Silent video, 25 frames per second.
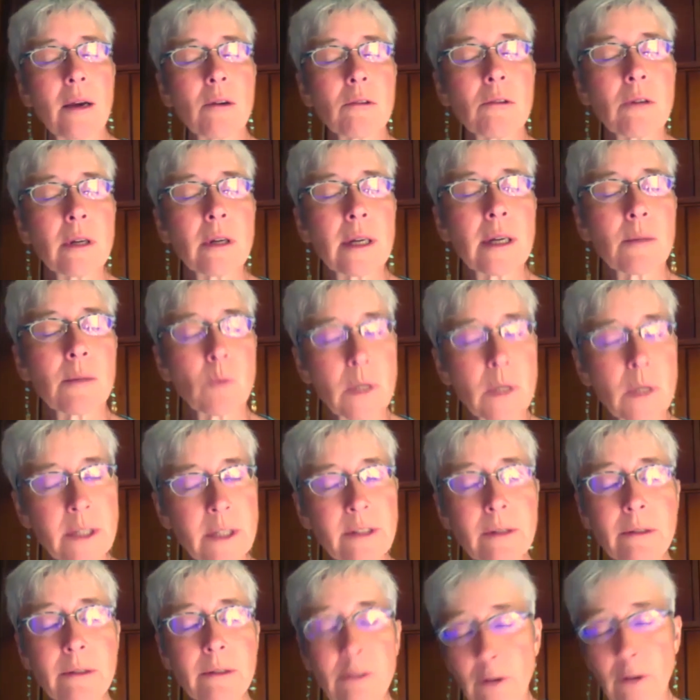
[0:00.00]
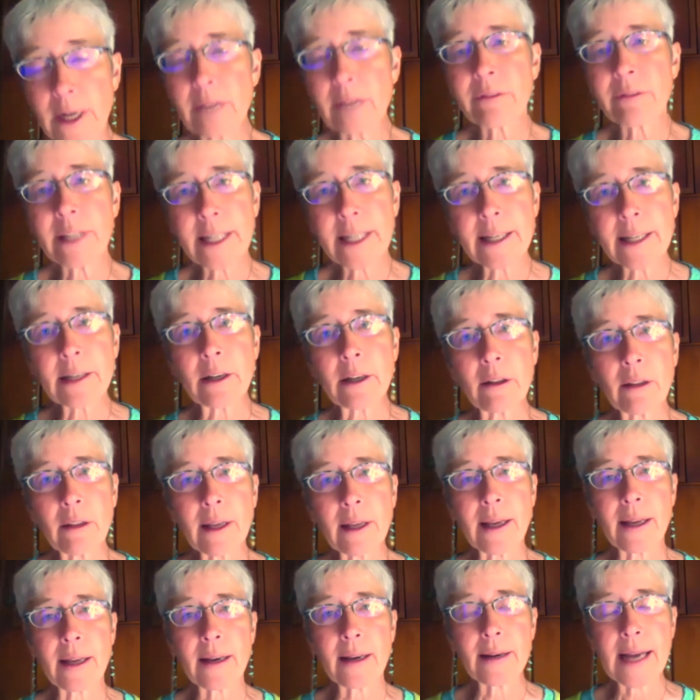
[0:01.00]
was gravely ill
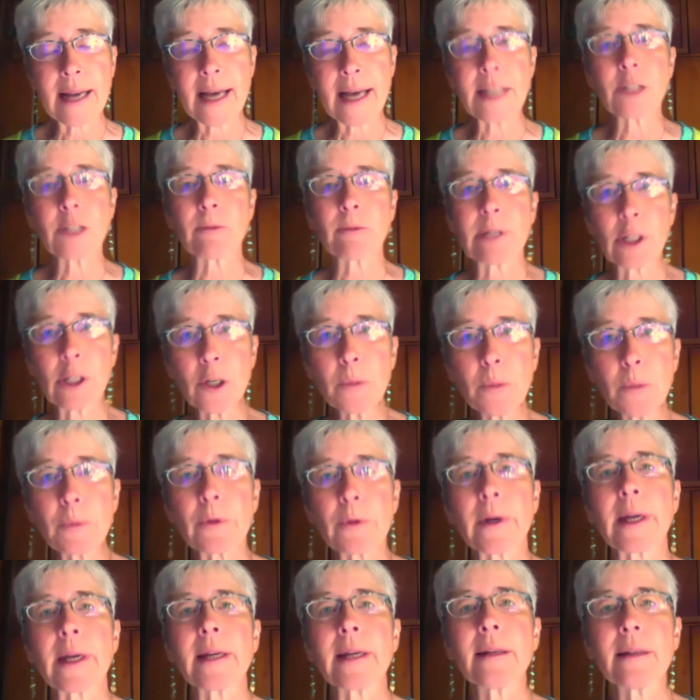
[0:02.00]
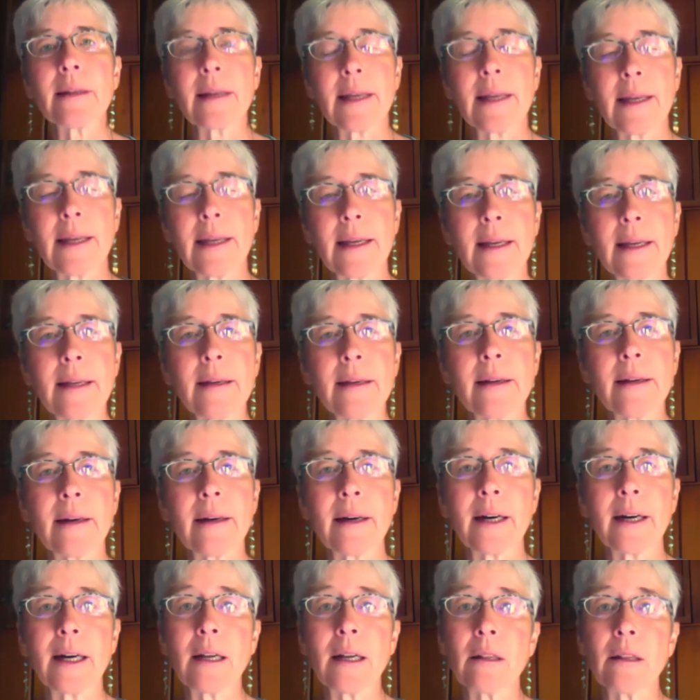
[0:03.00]
and had to recuperate in
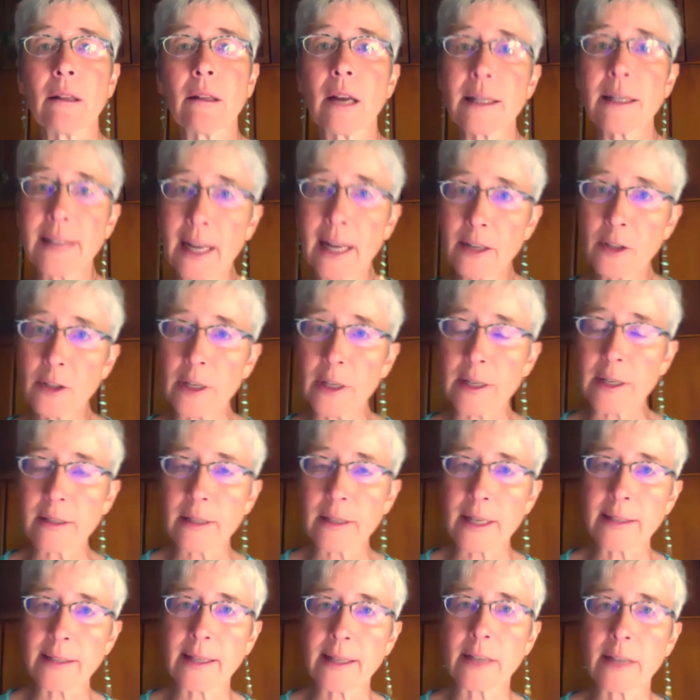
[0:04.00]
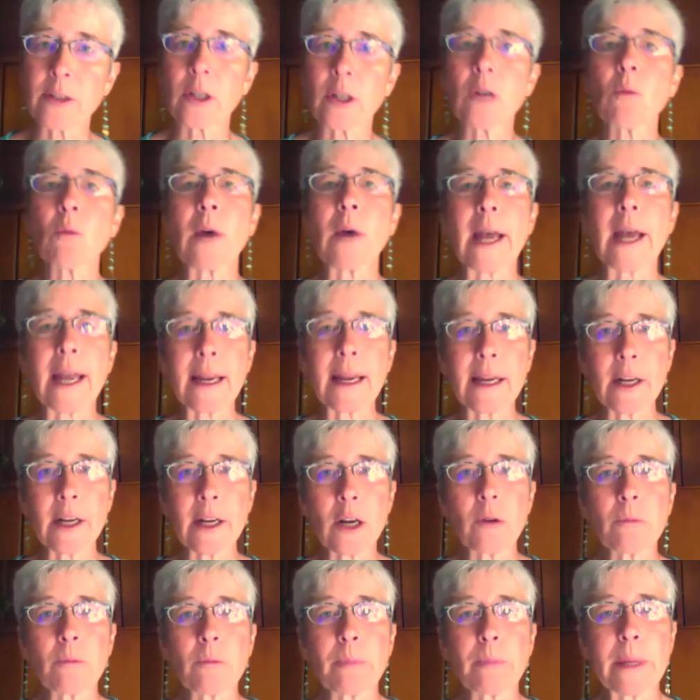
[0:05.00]
Los Angeles. They sent her away.
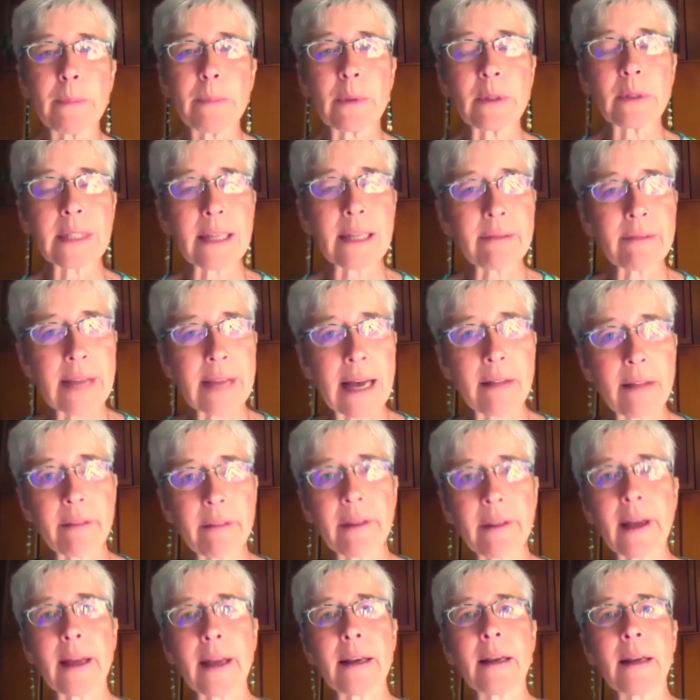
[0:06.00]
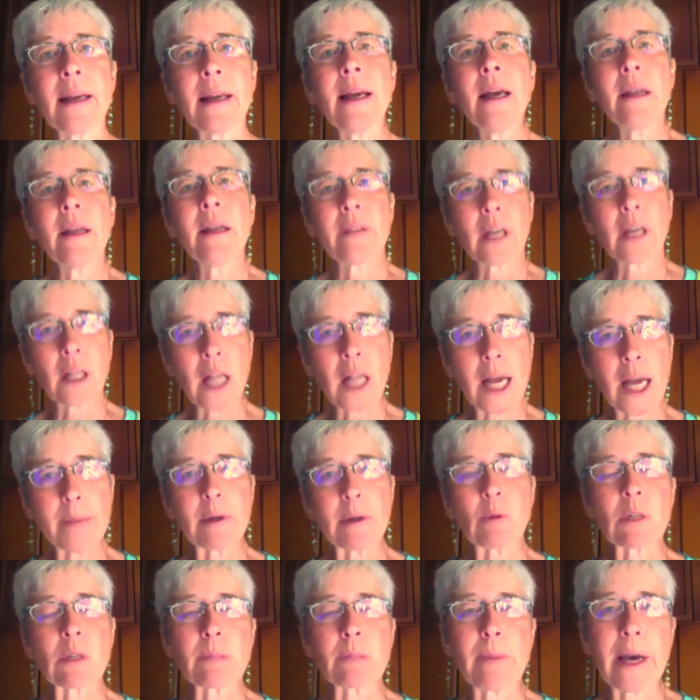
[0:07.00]
People did that then. The climate
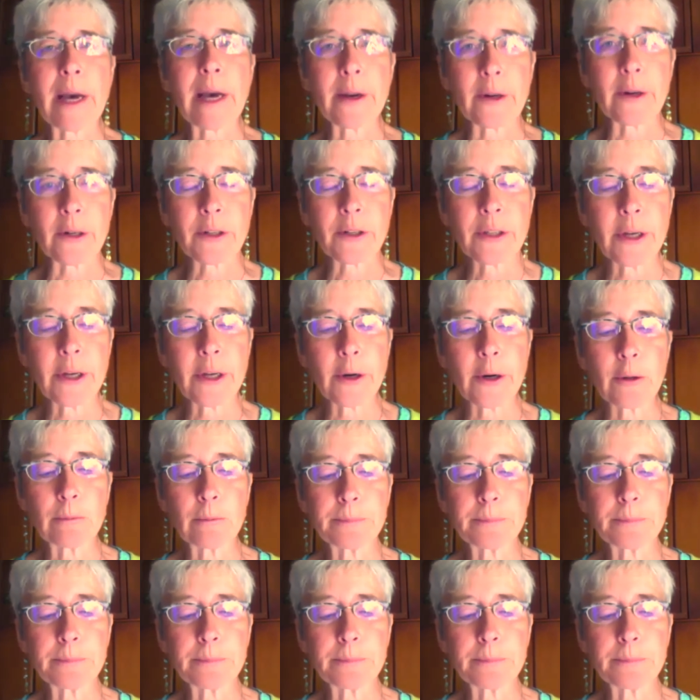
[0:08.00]
was better. So